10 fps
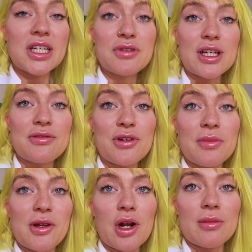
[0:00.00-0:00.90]
Don't forget to
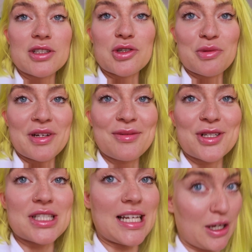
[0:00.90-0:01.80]
follow me on all of my social media,
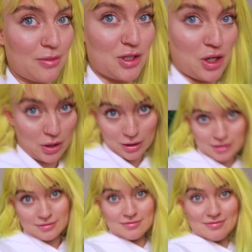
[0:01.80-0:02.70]
which is Naomijon
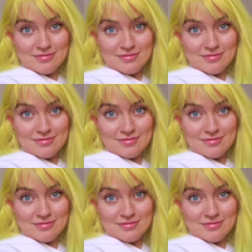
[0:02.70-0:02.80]
on